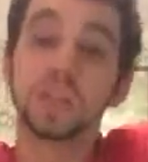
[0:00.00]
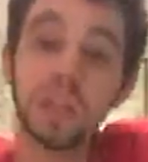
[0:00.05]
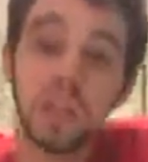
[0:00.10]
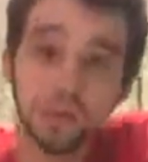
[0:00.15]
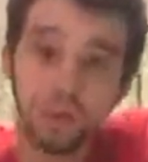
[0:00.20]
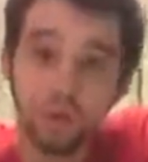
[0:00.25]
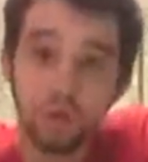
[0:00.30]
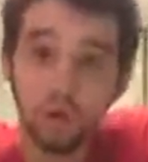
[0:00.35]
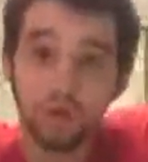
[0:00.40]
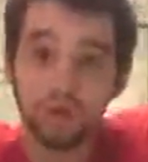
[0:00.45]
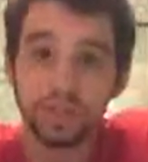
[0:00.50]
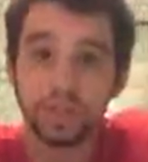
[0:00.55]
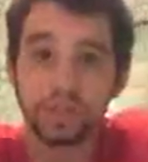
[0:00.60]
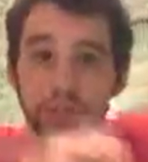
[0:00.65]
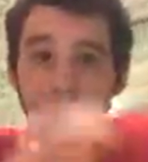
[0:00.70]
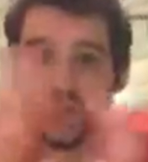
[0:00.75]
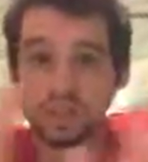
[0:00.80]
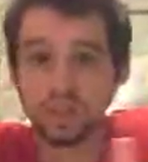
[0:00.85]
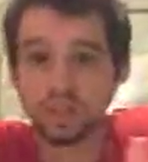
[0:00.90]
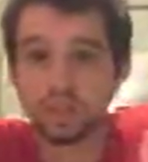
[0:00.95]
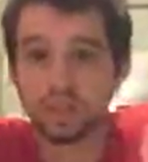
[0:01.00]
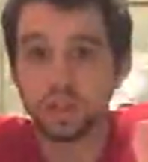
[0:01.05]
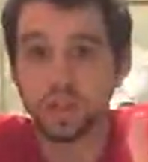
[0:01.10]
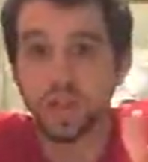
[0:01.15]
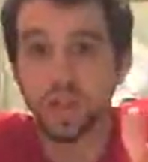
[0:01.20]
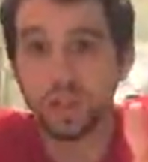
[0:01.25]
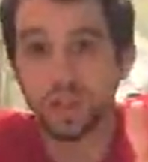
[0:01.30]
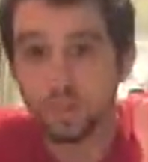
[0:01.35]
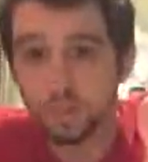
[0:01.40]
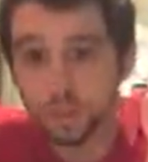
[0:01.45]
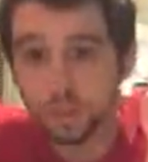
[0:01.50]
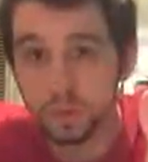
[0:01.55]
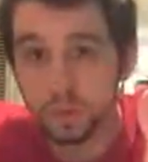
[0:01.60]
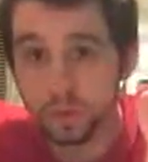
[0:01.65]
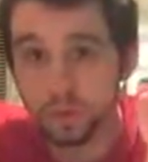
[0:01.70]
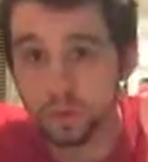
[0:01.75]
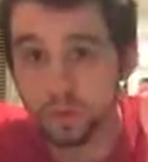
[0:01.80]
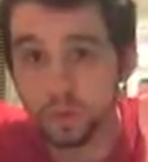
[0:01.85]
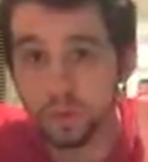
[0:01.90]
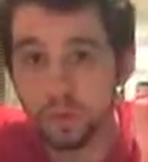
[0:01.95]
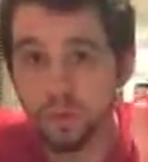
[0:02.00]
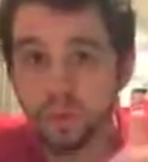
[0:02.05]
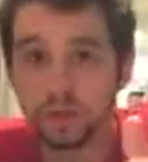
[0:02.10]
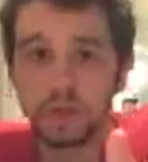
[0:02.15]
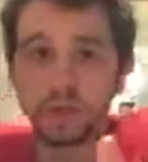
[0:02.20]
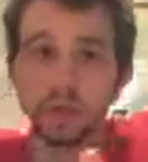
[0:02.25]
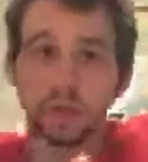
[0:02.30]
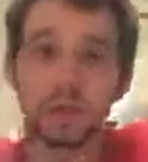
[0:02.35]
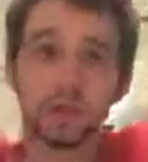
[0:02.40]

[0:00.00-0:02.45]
As always, guys, I hope you enjoyed.